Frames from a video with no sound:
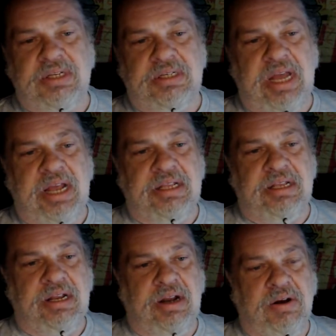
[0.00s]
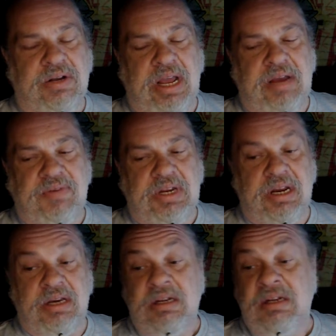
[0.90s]
The Day It All Caved
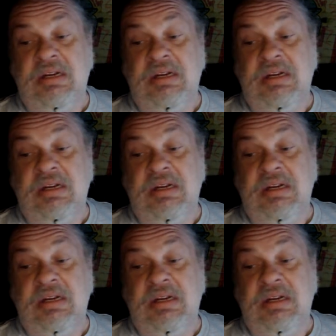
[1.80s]
In.